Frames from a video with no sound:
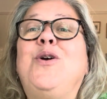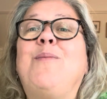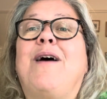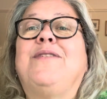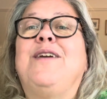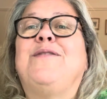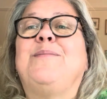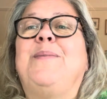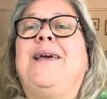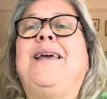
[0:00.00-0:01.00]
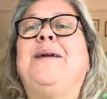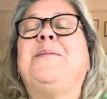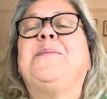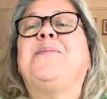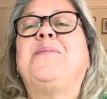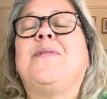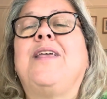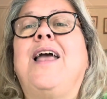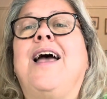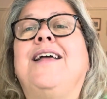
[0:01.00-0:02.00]
have given me,
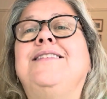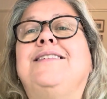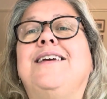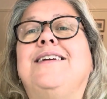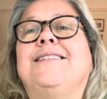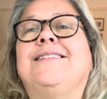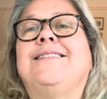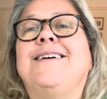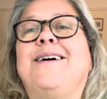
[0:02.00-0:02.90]
and it's